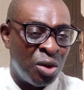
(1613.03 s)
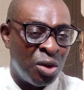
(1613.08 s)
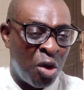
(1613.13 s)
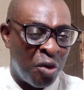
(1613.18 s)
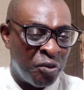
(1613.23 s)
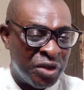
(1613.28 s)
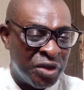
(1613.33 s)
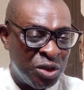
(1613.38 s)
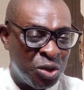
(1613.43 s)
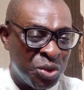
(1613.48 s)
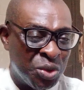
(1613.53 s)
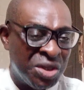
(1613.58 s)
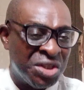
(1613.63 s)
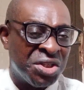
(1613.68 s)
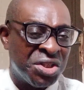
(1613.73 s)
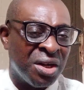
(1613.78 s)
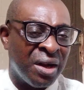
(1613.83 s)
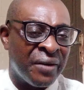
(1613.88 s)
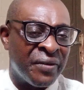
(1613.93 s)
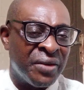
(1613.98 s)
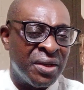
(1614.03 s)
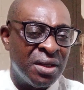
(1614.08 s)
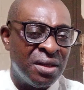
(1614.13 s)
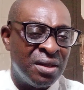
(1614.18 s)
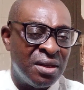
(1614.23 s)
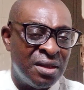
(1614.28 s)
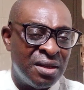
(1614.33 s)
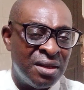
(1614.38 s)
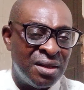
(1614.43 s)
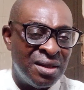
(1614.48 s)
of the judiciary
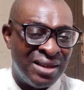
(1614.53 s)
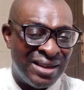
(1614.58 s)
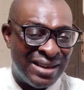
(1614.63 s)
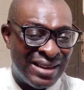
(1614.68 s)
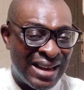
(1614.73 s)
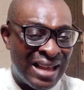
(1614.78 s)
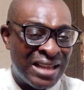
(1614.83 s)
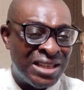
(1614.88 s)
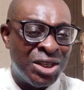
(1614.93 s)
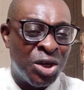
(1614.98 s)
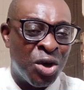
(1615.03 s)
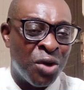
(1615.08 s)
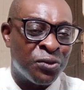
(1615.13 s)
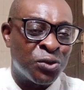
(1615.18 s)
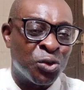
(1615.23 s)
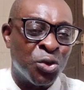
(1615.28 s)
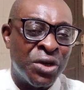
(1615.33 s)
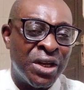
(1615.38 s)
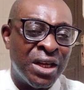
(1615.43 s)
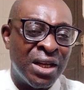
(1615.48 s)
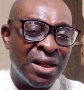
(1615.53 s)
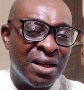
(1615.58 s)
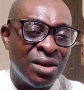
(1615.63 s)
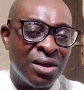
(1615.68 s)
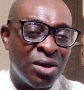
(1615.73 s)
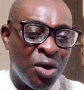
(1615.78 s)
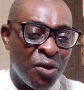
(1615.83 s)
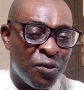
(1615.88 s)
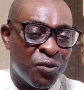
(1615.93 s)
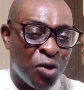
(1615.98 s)
in Nigeria of today
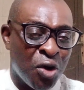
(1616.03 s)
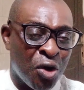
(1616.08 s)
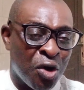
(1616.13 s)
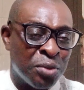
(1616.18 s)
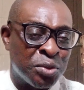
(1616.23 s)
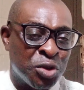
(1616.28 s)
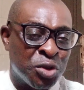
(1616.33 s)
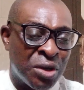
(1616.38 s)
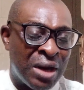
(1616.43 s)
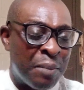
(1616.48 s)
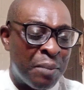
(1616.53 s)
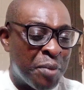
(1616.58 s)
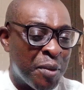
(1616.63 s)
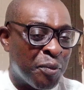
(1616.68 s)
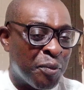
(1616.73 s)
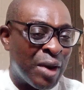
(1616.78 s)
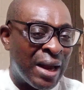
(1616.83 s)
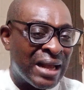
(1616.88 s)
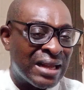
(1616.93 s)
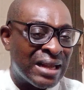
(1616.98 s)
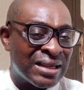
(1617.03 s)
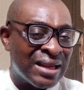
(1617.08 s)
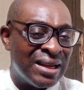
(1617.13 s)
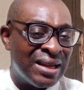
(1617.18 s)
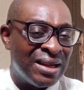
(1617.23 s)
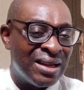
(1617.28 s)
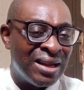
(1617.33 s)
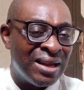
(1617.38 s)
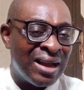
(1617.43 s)
of corruption, and people are